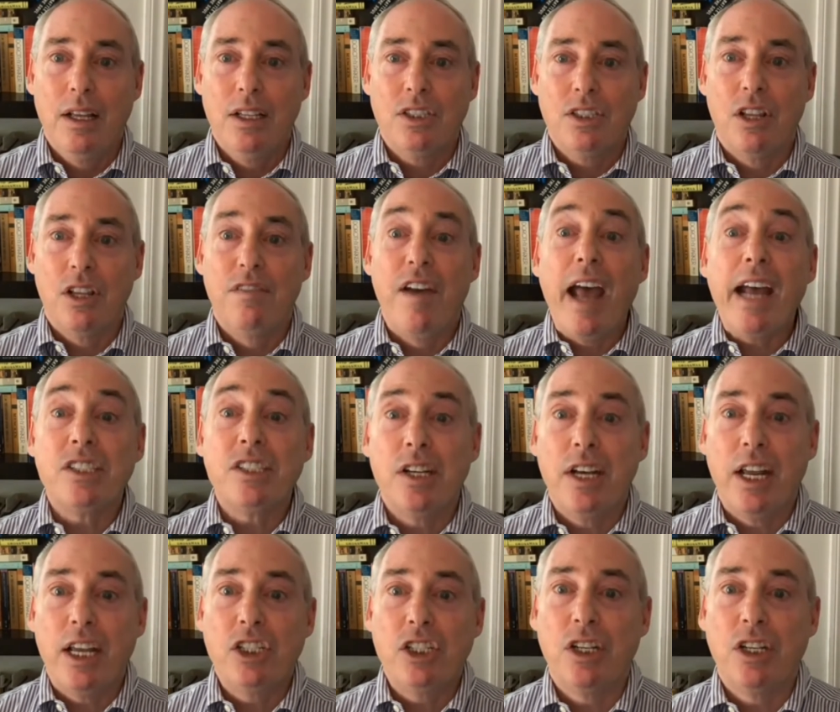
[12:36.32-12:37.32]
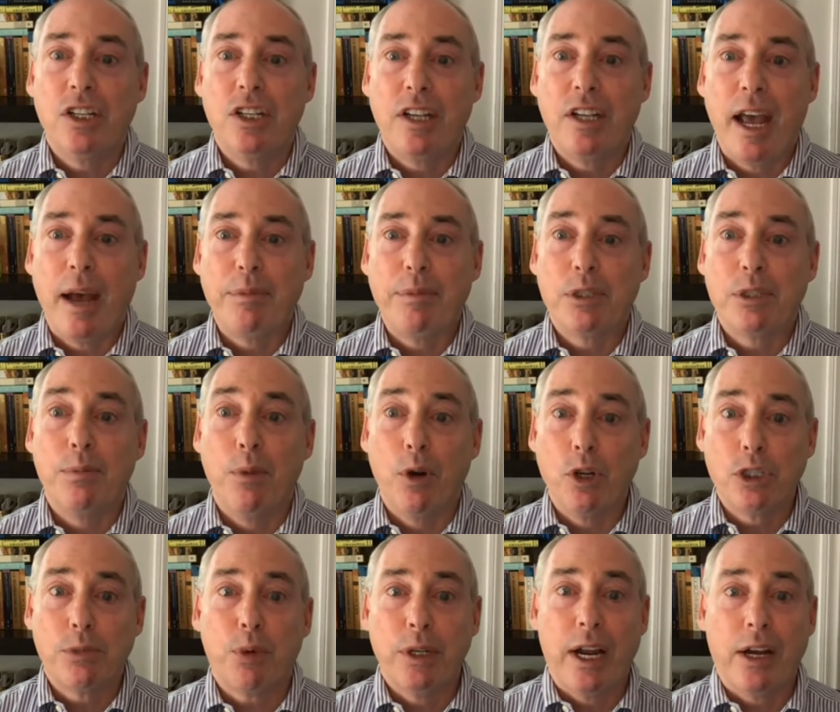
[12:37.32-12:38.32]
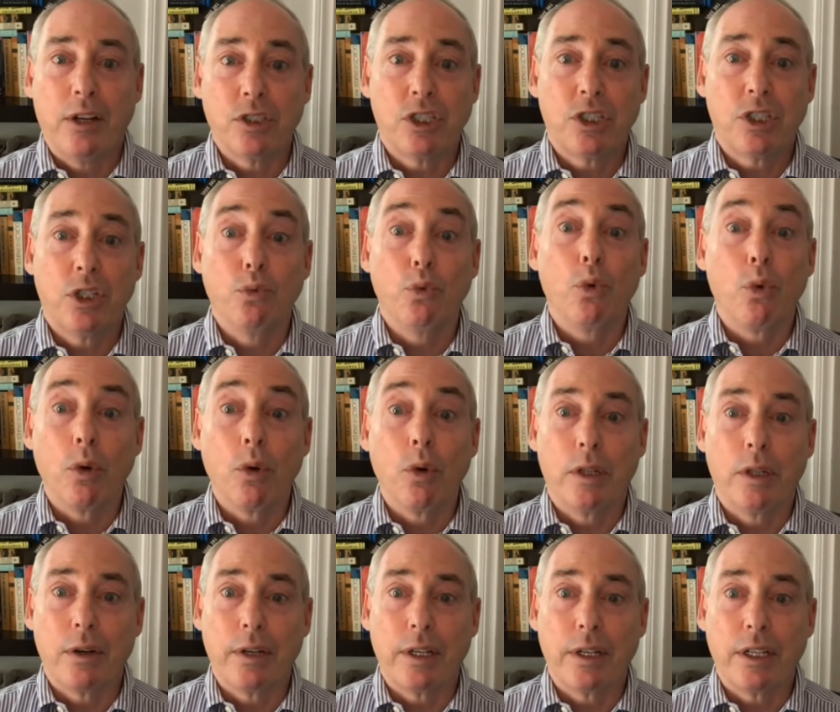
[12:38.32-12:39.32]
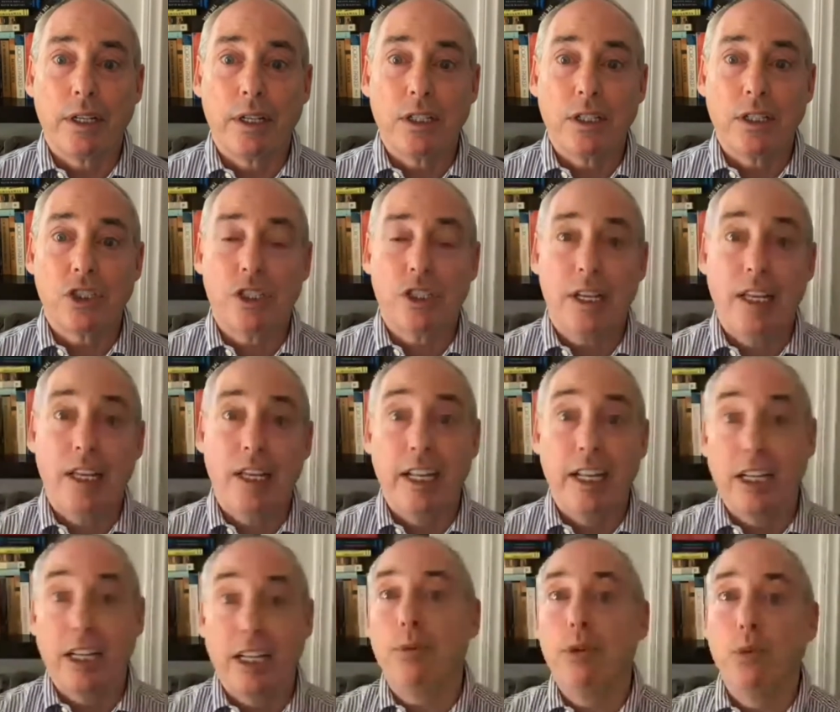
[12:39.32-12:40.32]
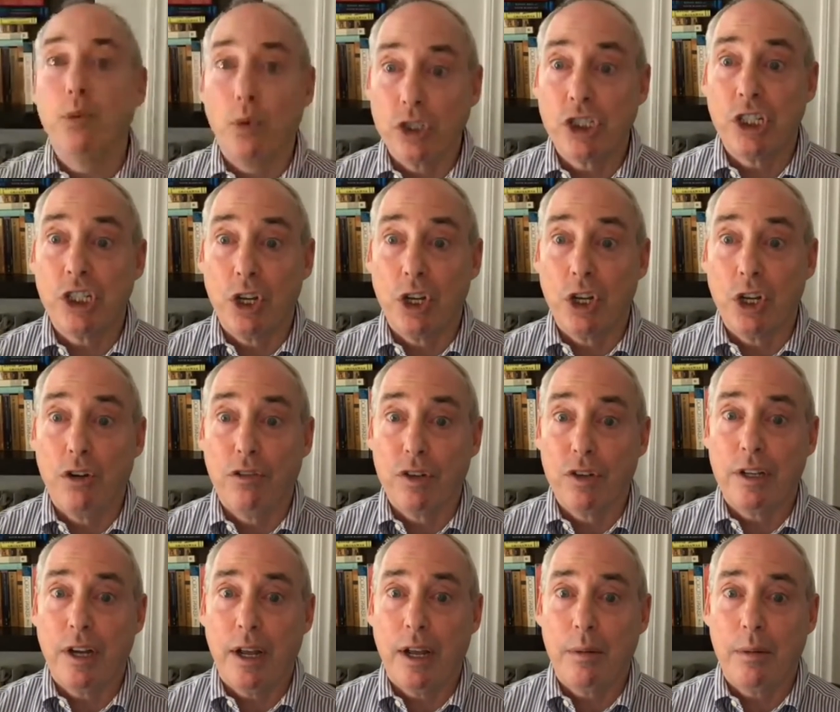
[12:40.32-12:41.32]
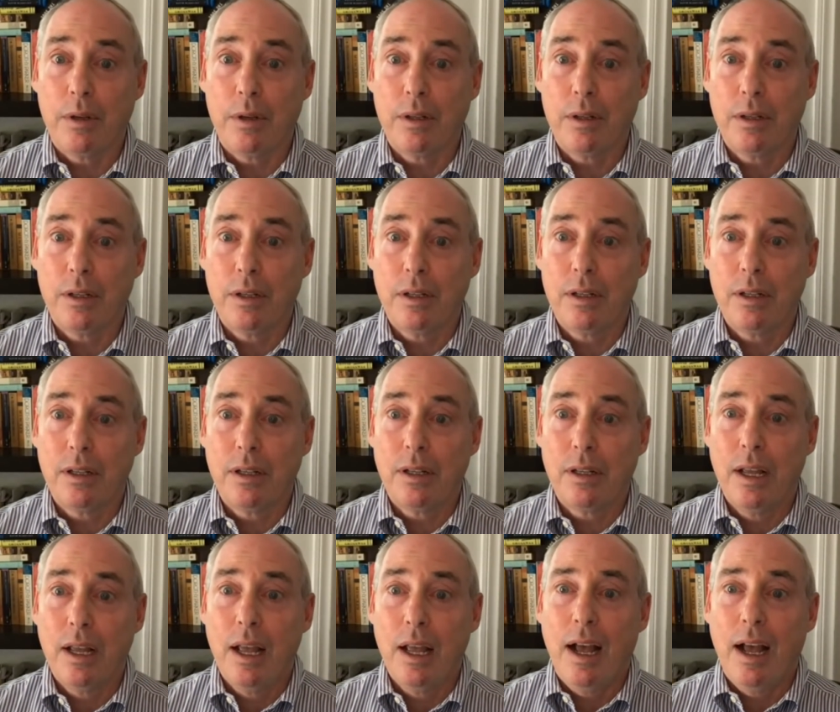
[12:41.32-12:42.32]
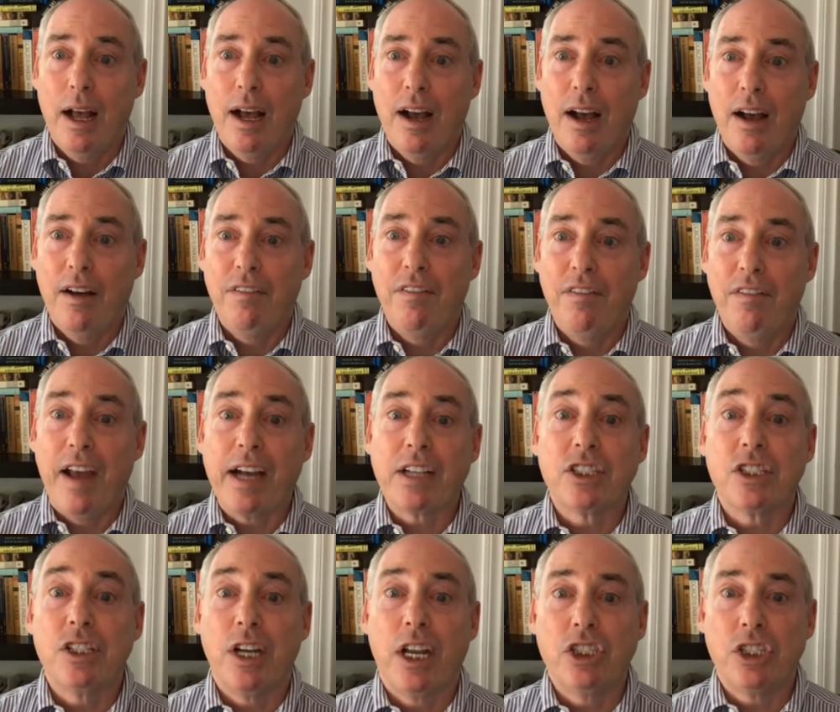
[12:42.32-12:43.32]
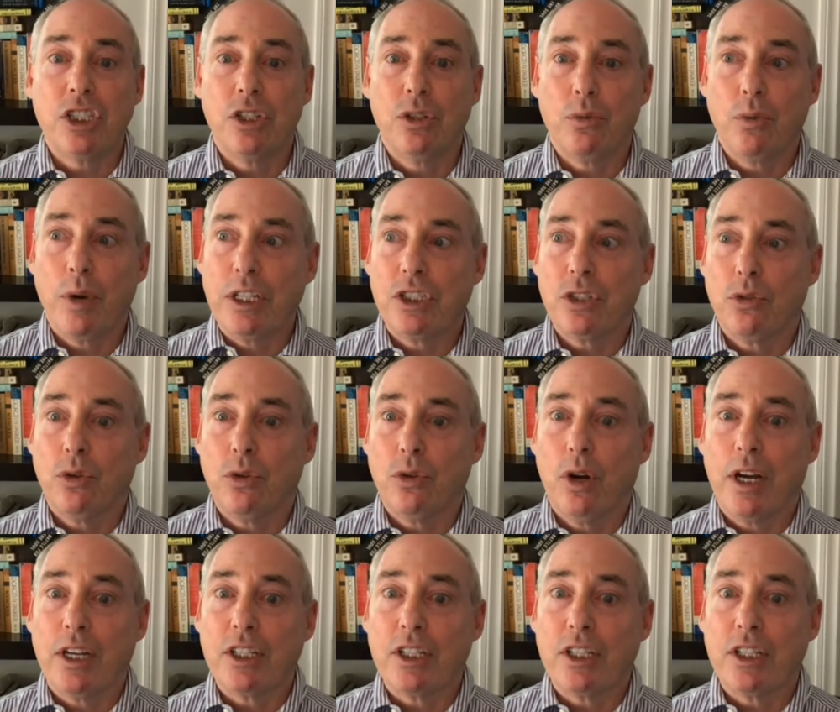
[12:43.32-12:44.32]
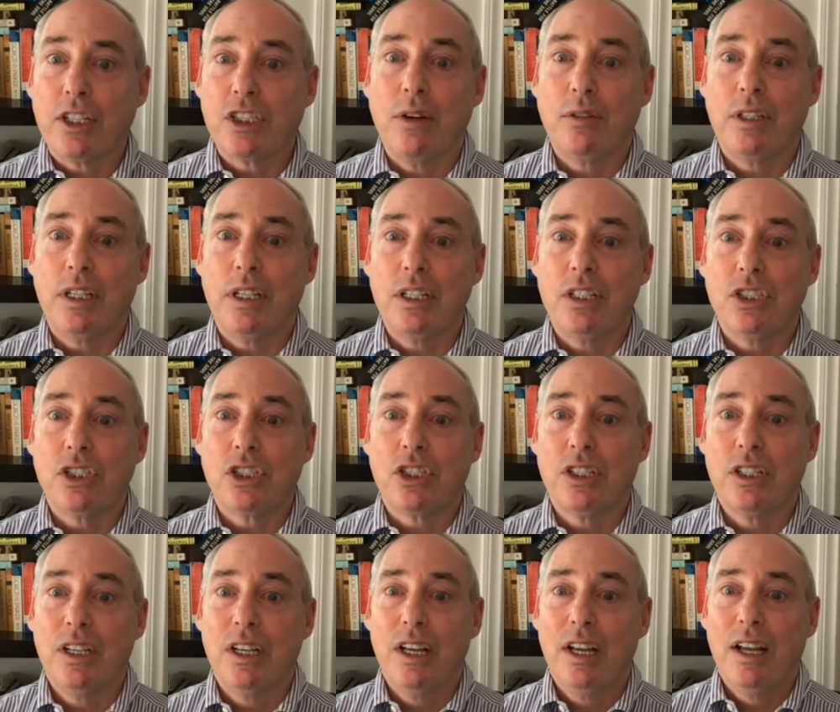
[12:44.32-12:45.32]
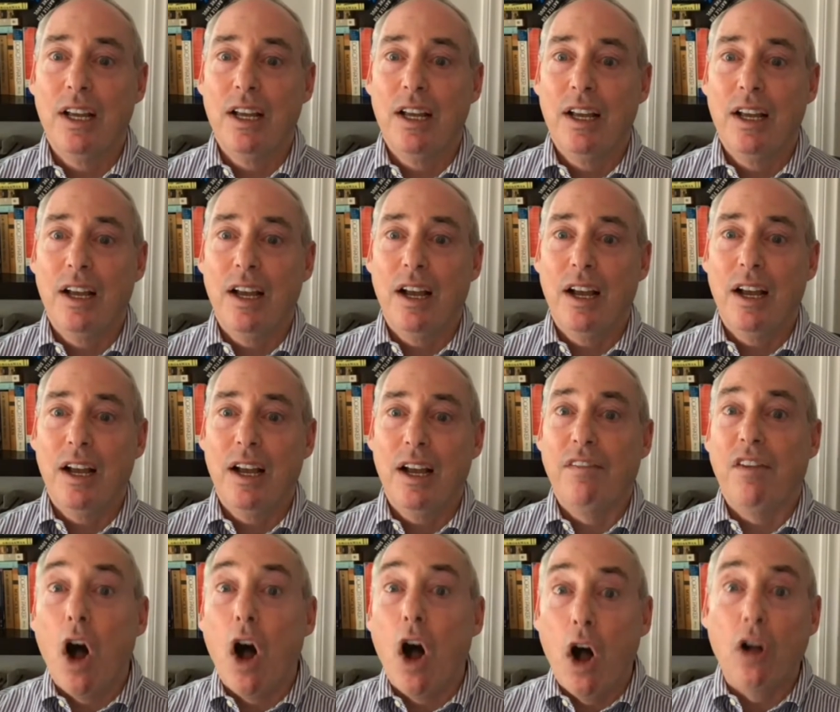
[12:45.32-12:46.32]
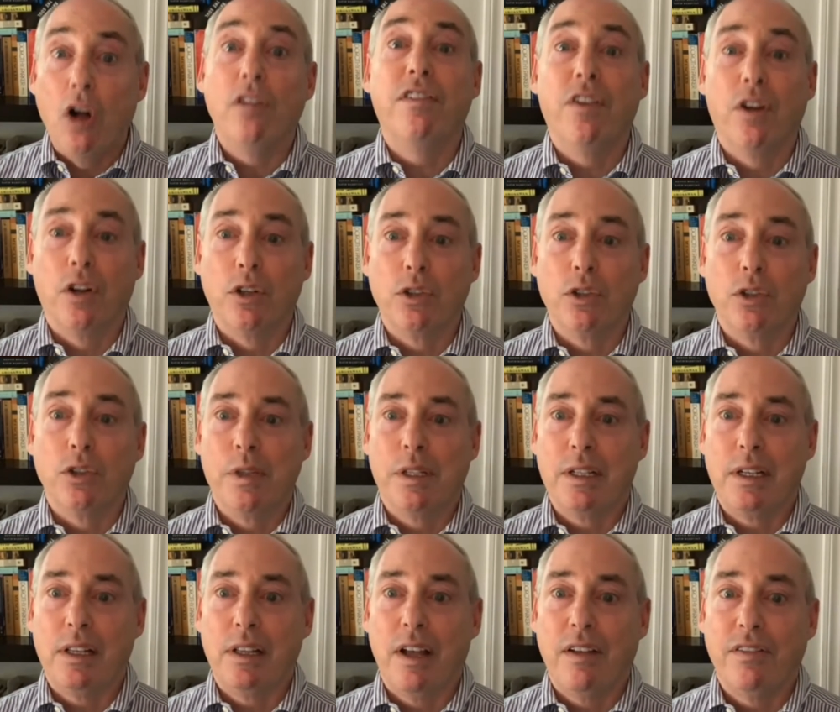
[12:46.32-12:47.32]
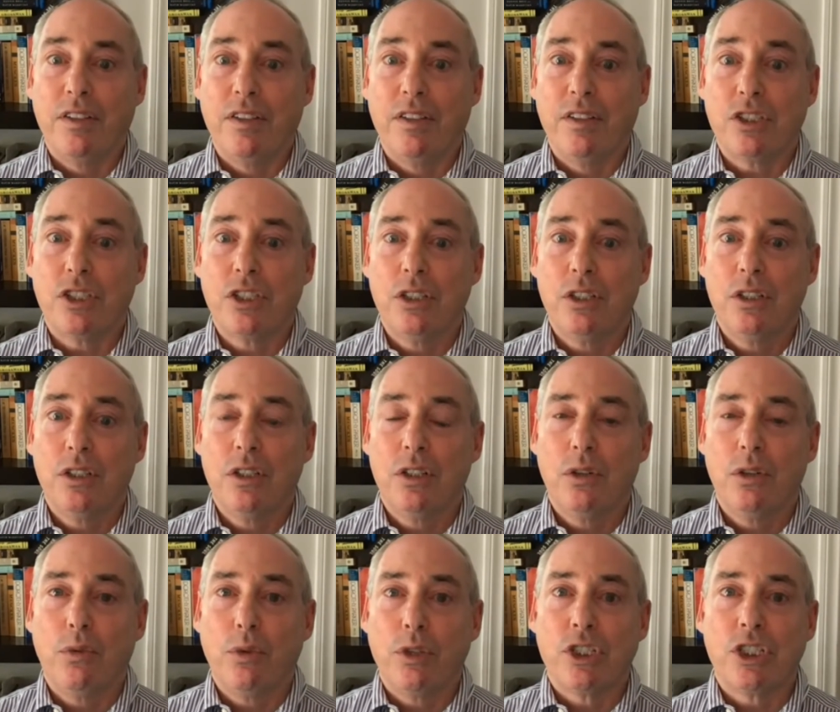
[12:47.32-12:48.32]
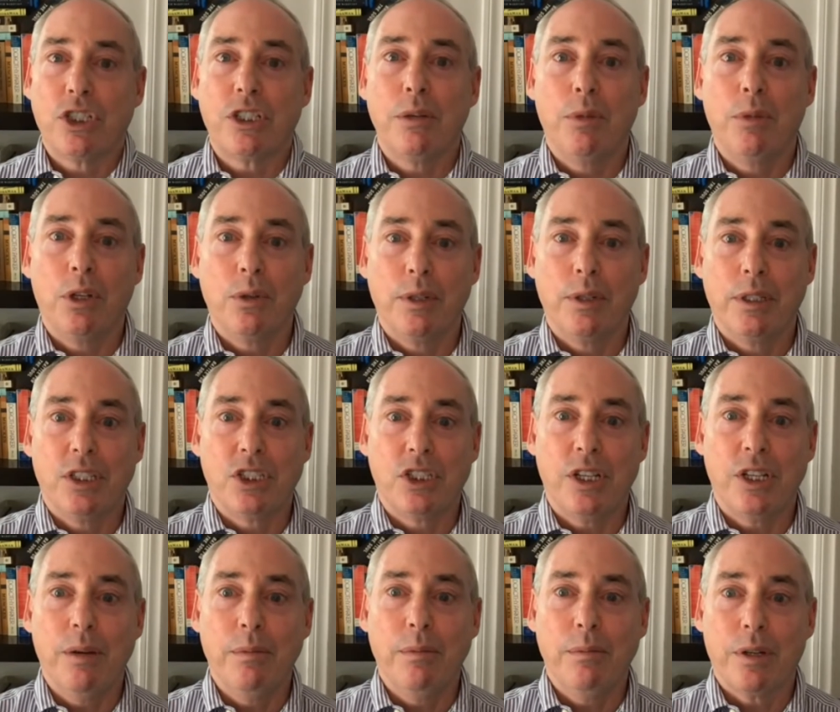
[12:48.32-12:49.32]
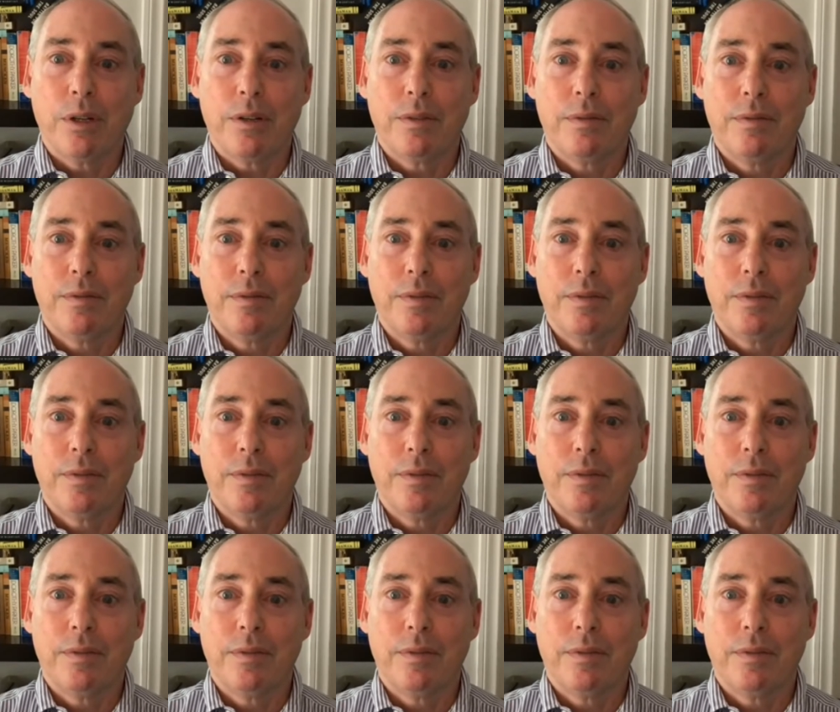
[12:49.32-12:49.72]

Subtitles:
So the vaccination gap is most pronounced in rural areas, and that's been worsening over time. Vaccination rates across counties of all vulnerability levels were similar in December,